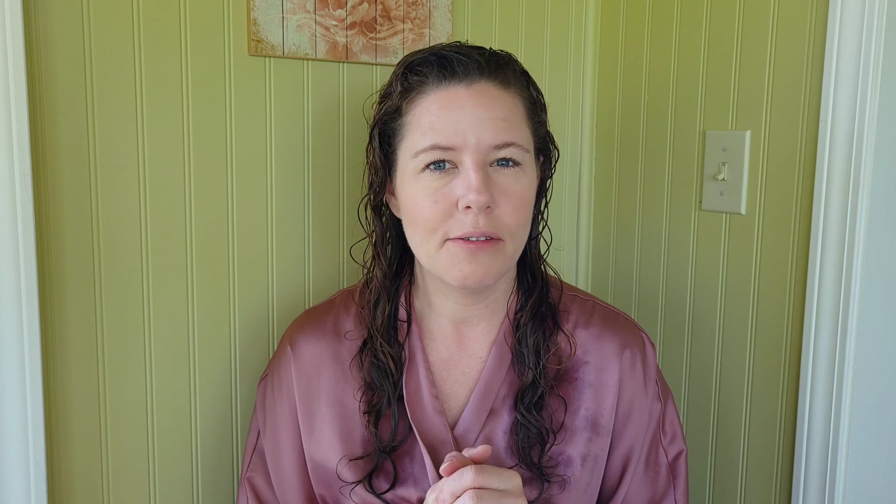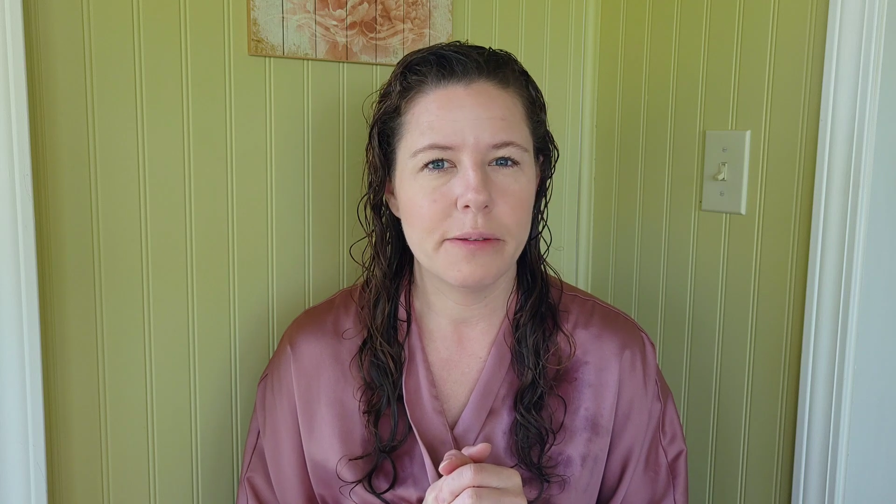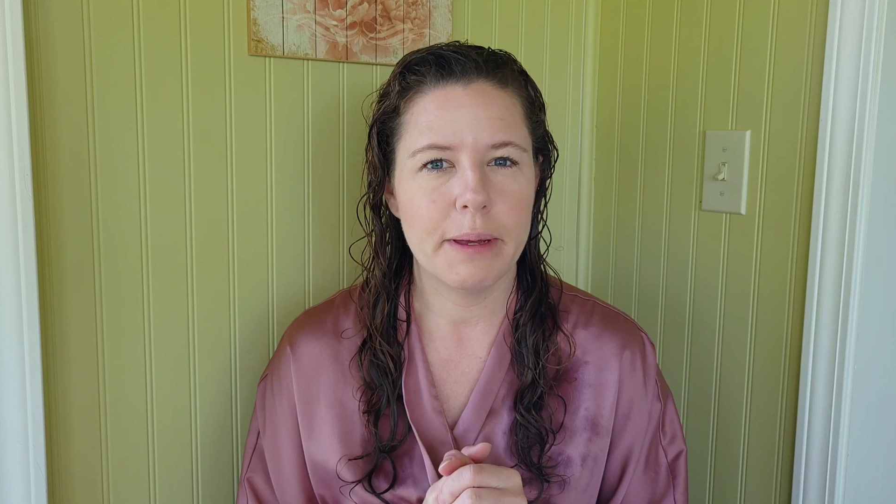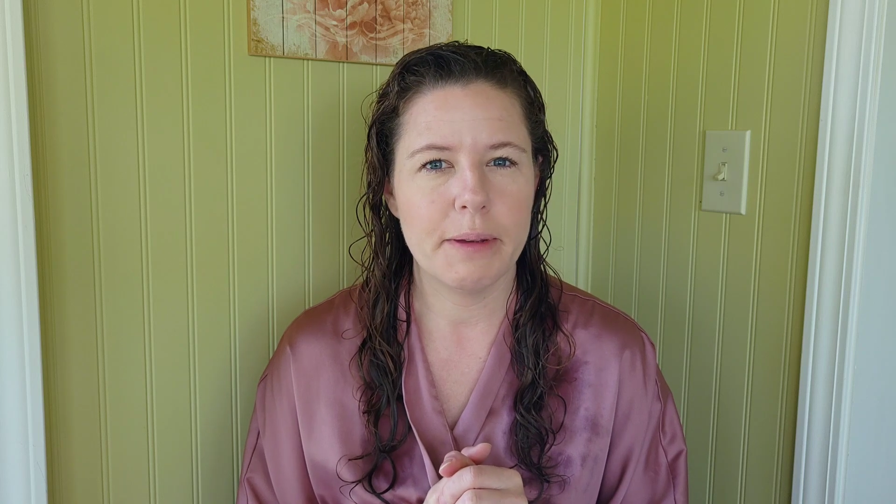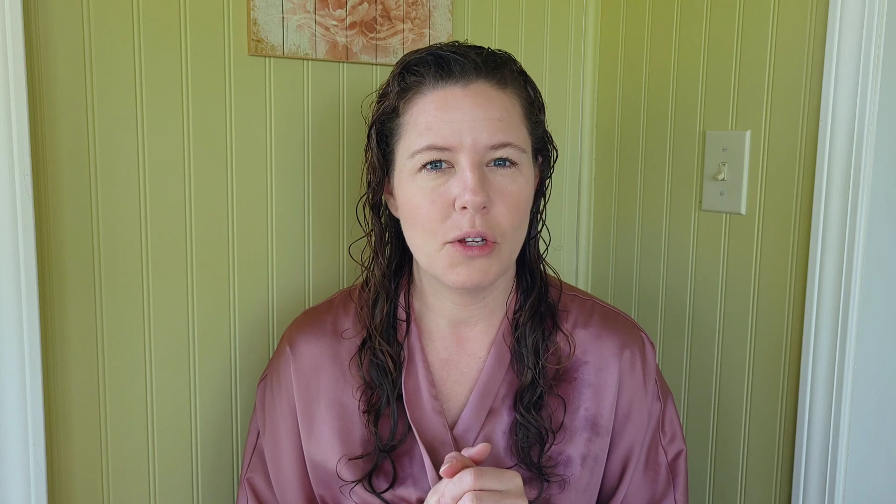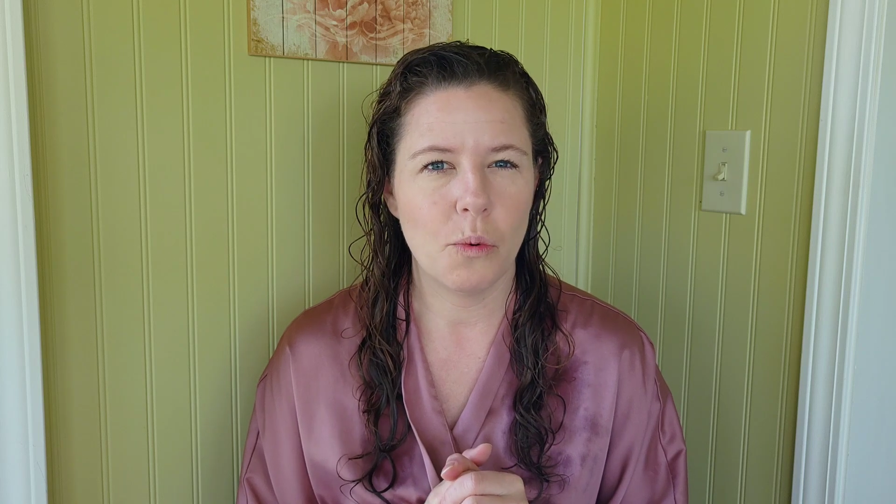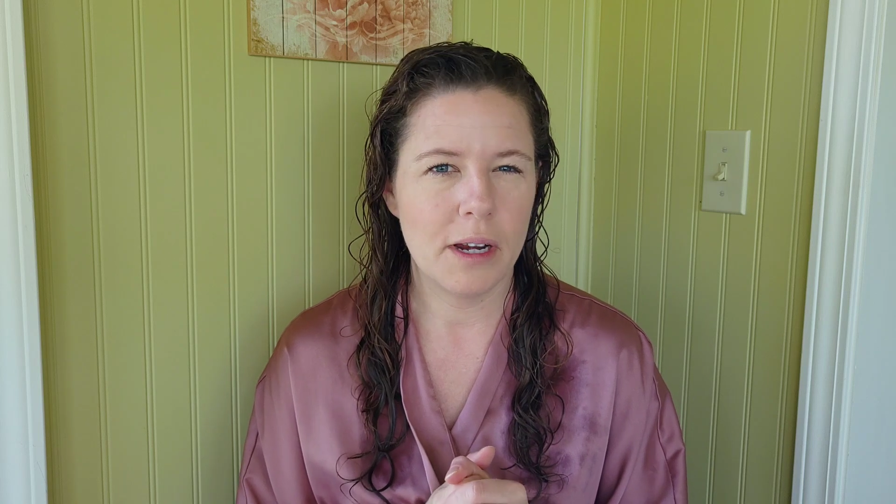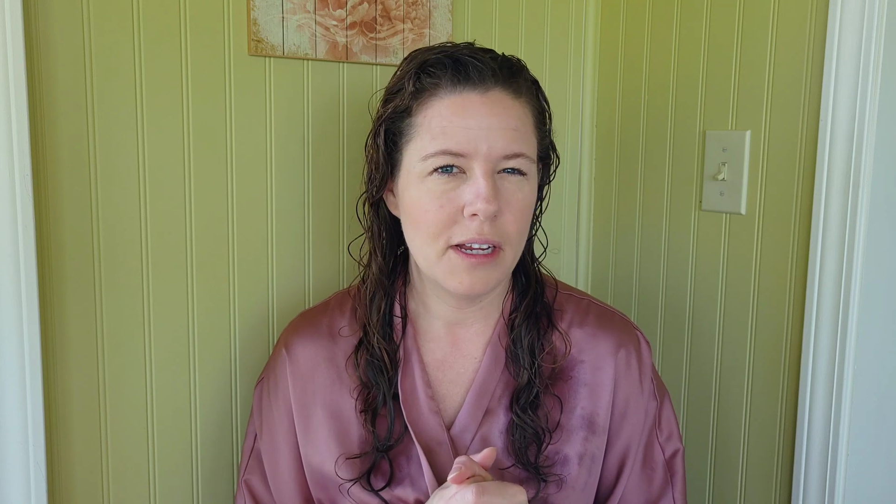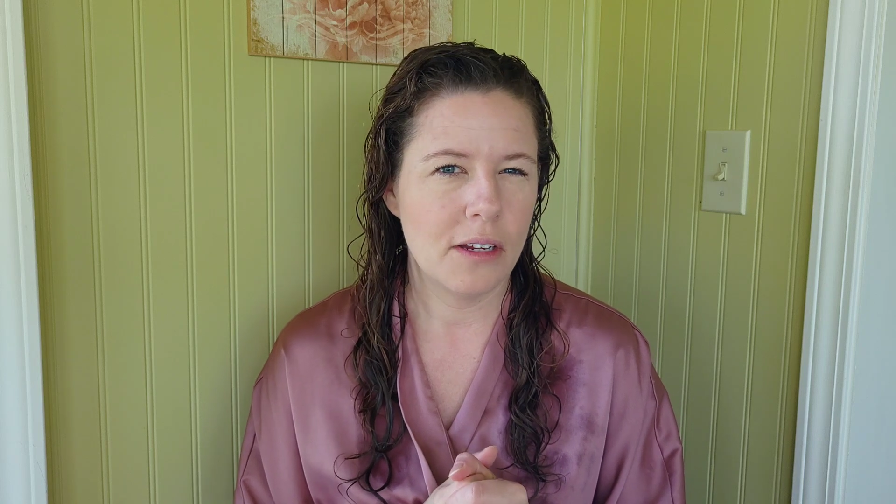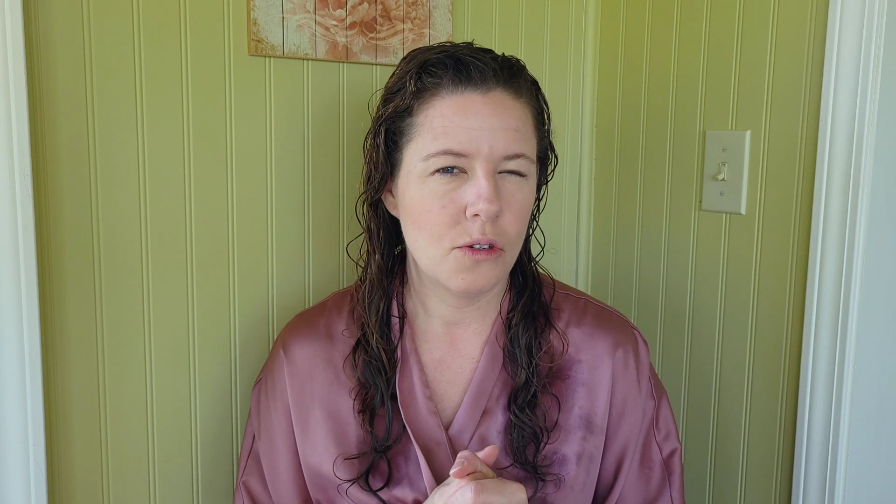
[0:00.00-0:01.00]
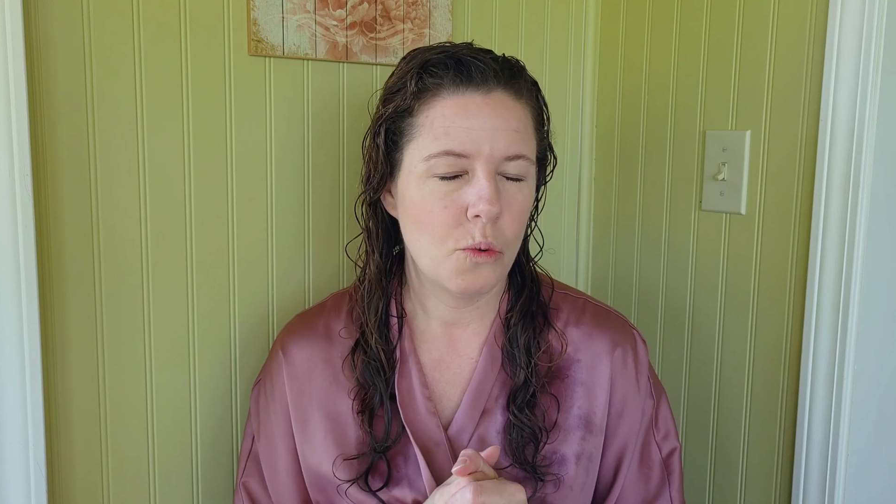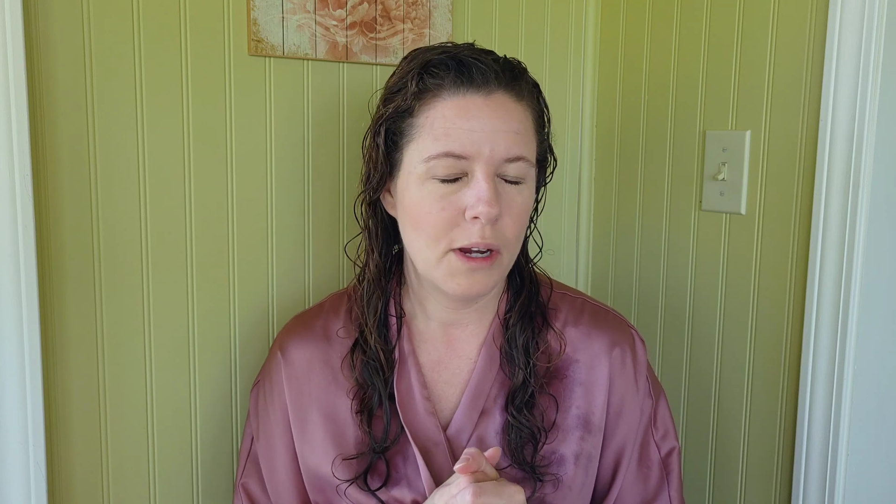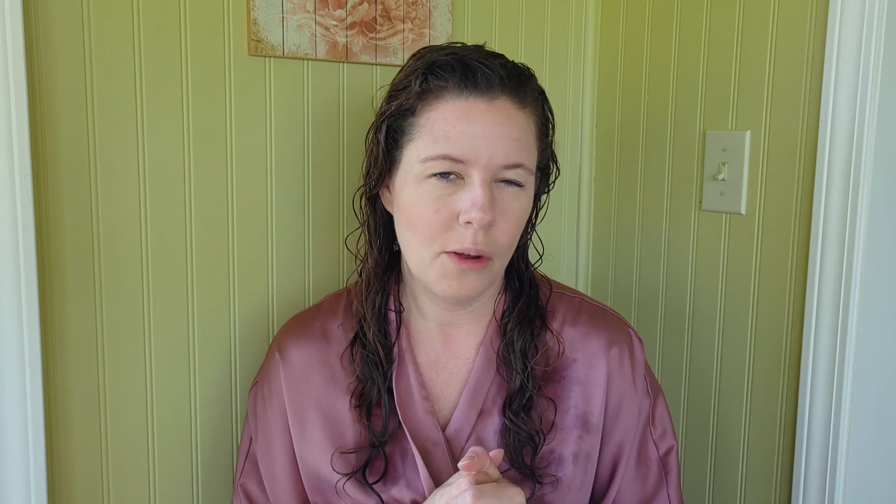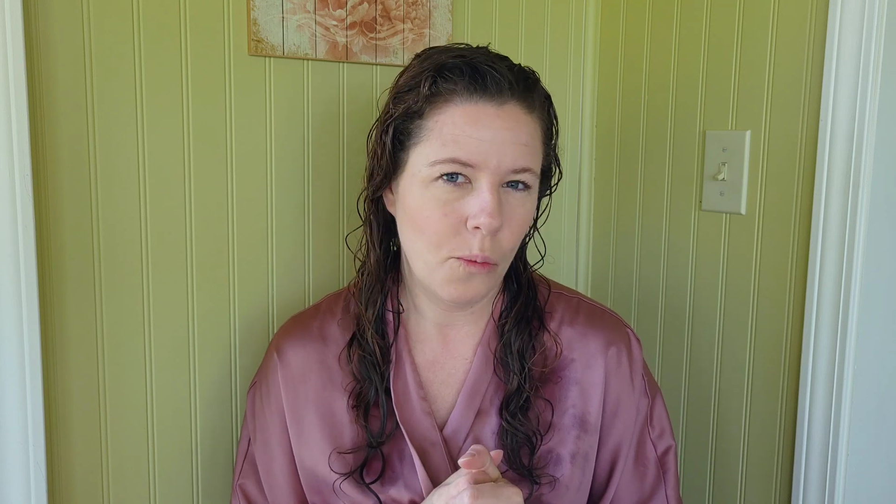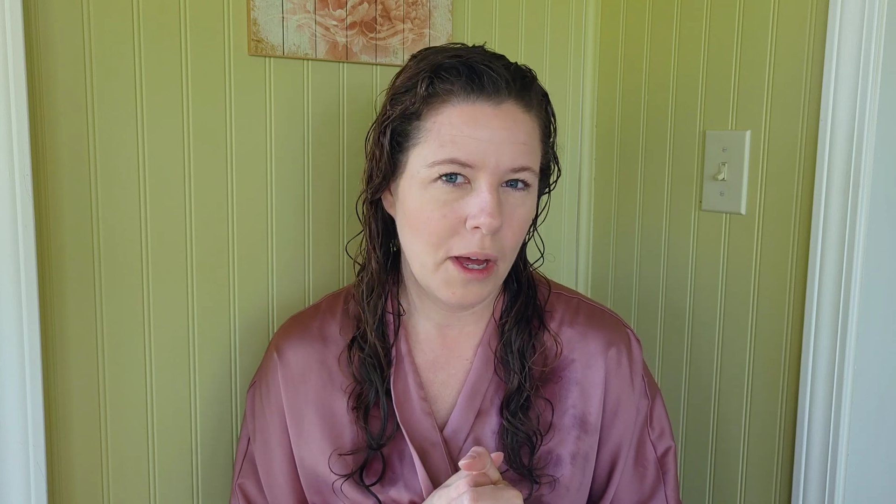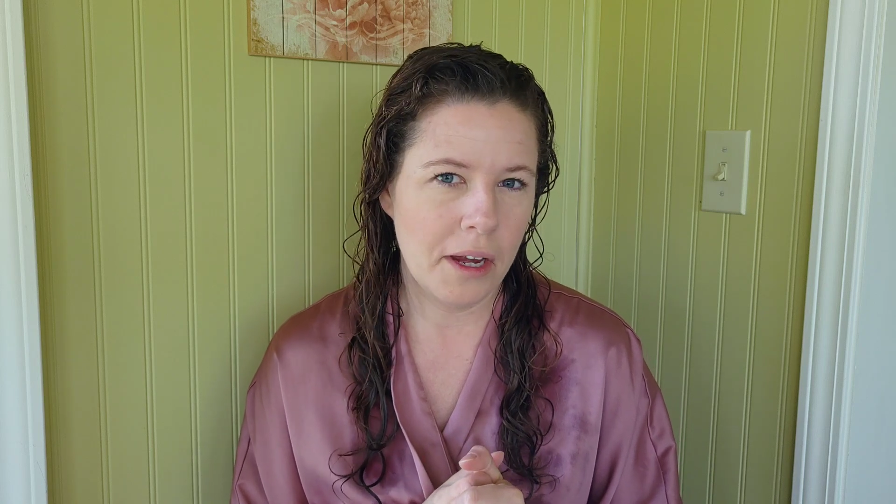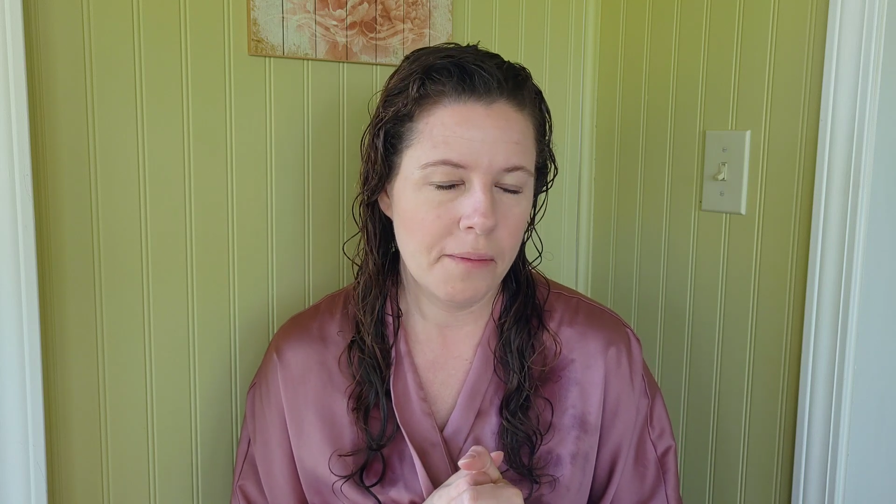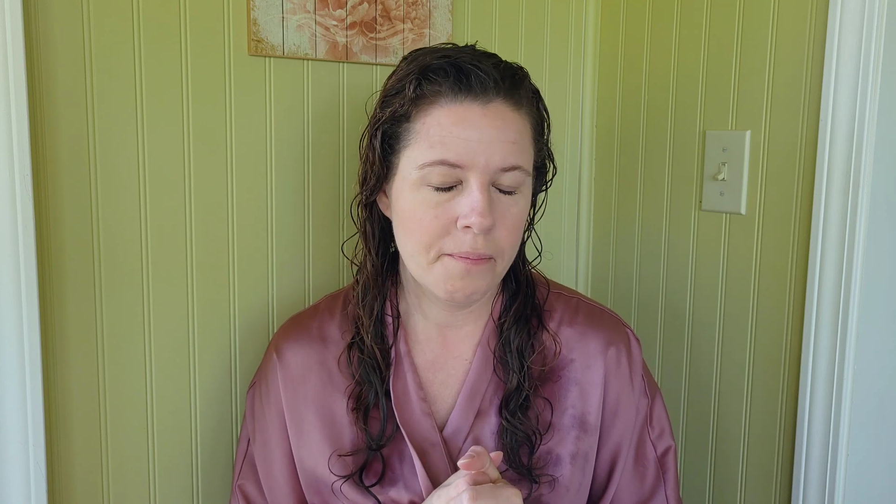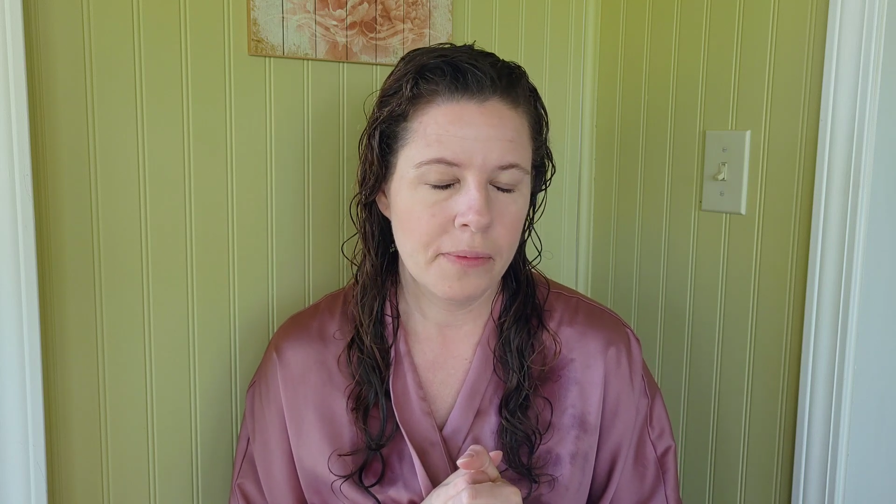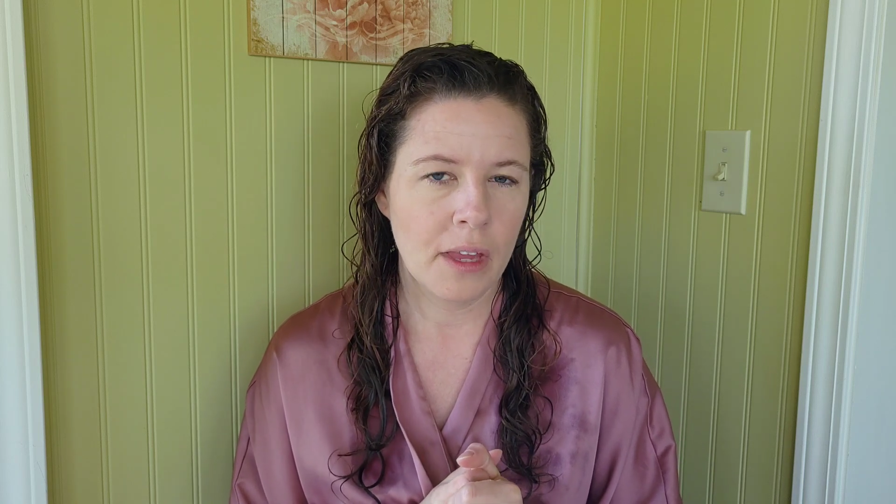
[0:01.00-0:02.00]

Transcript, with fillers: it was maybe 2021.